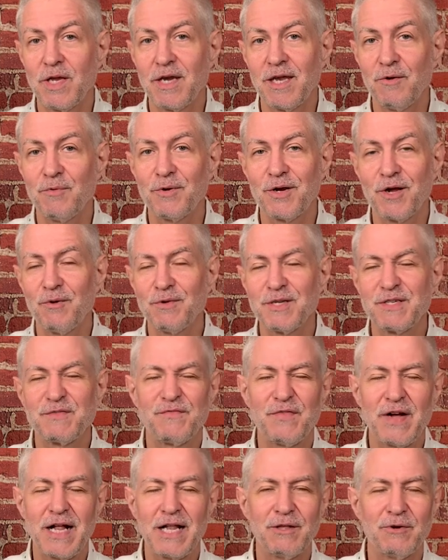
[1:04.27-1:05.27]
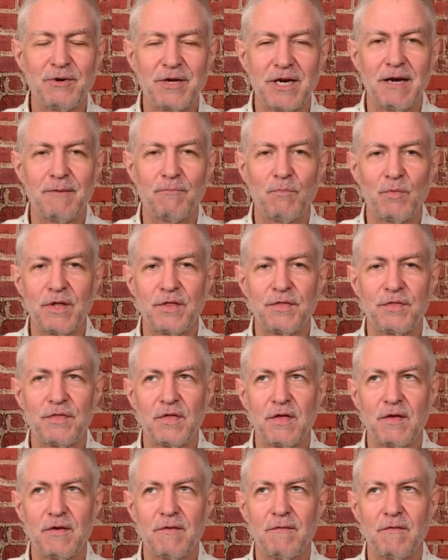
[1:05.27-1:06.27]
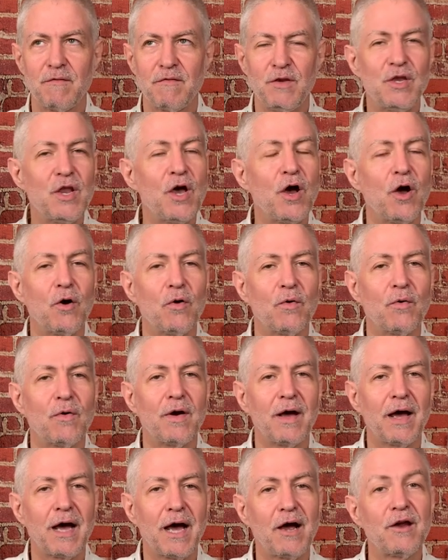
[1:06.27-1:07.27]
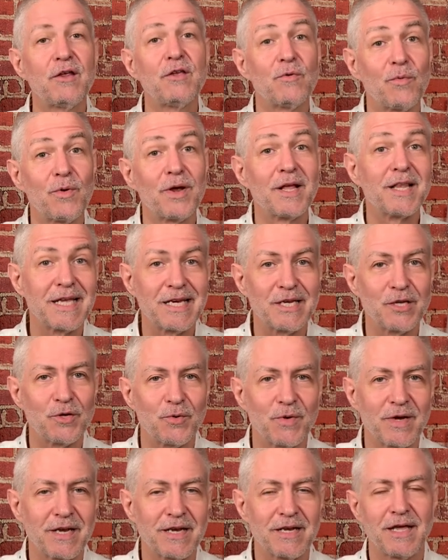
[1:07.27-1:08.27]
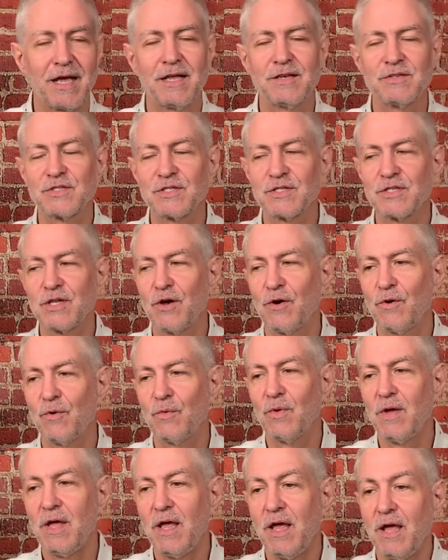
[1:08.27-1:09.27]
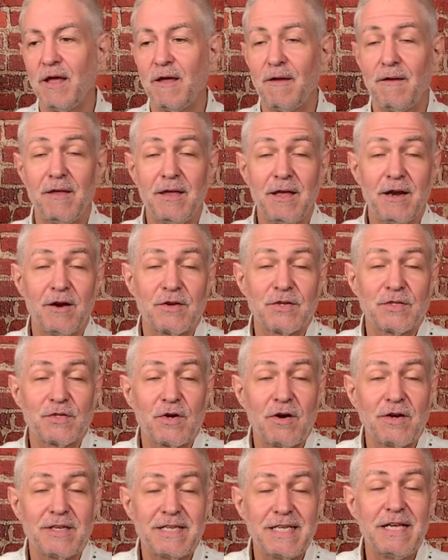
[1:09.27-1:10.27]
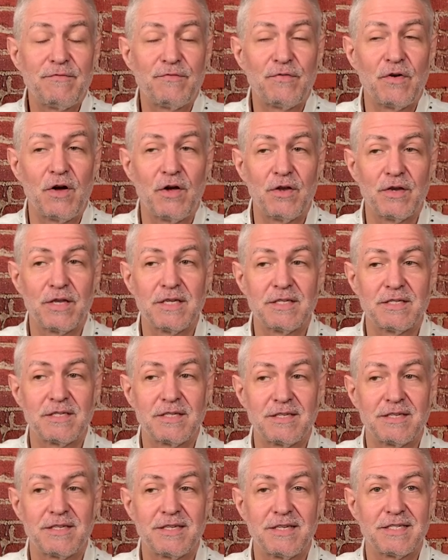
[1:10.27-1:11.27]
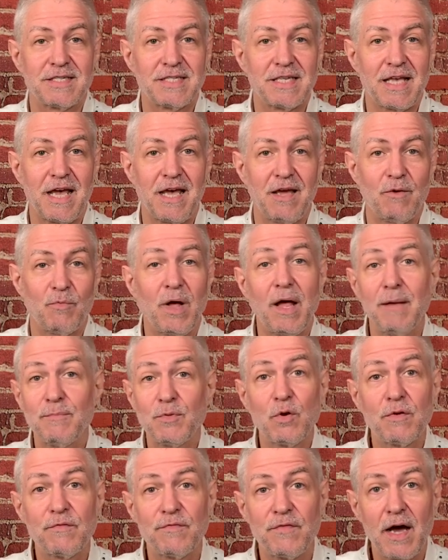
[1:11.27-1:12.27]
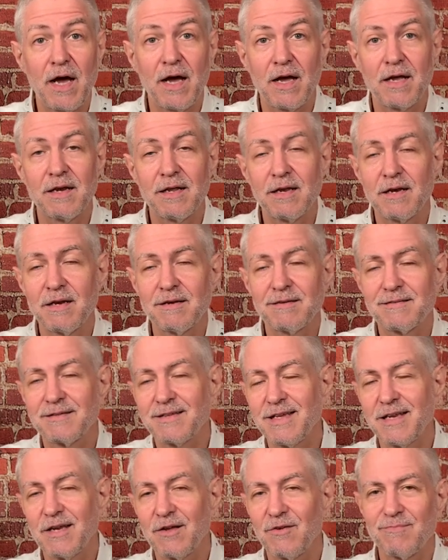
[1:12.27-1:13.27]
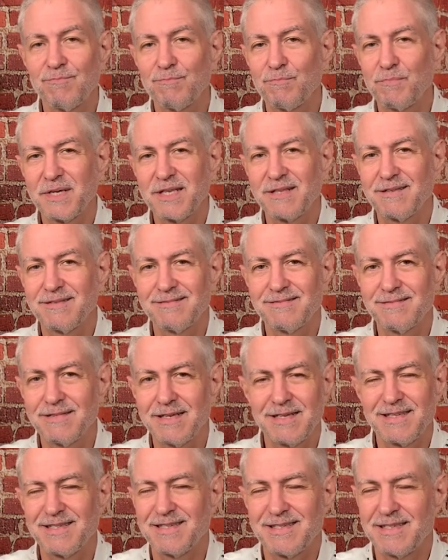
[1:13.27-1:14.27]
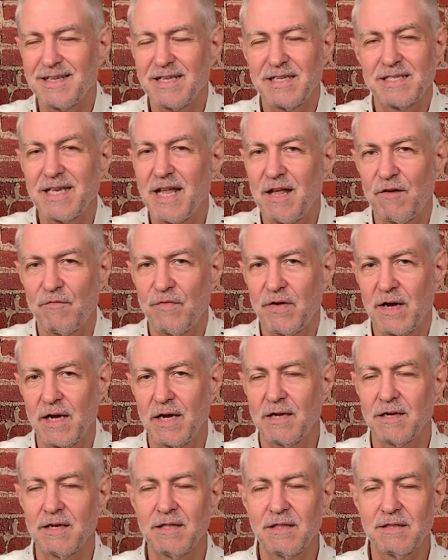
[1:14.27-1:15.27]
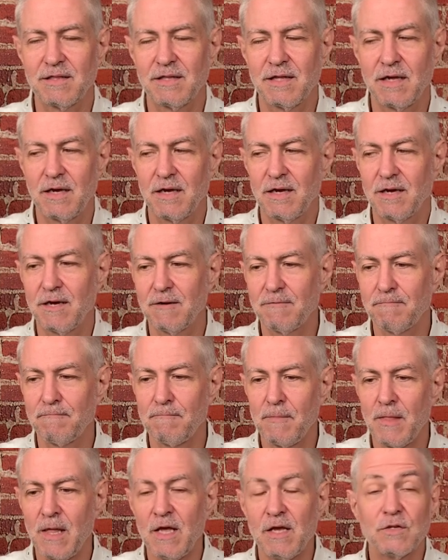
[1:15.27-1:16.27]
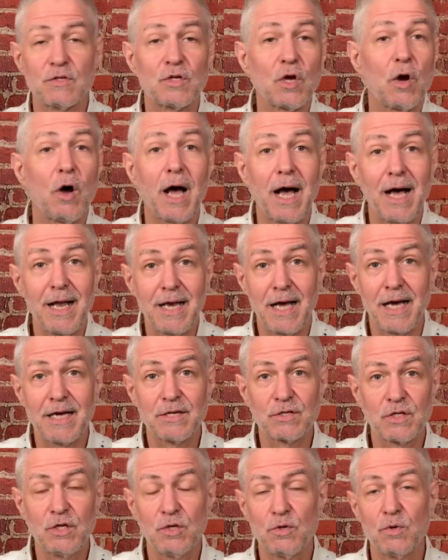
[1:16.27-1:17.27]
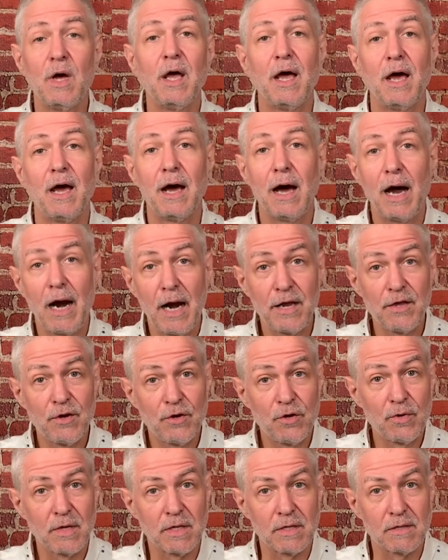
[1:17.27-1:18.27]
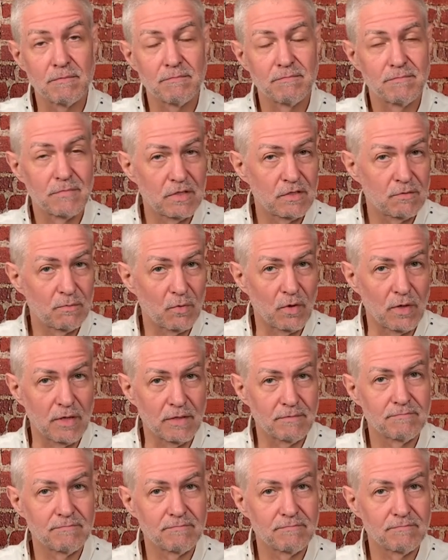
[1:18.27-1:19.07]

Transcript: He would always follow it up with, no, how are you really doing? And so, you know, because our default is to say, well, I'm doing fine, and, you know, but it's not fine. And so I'll ask you, how are you doing this morning?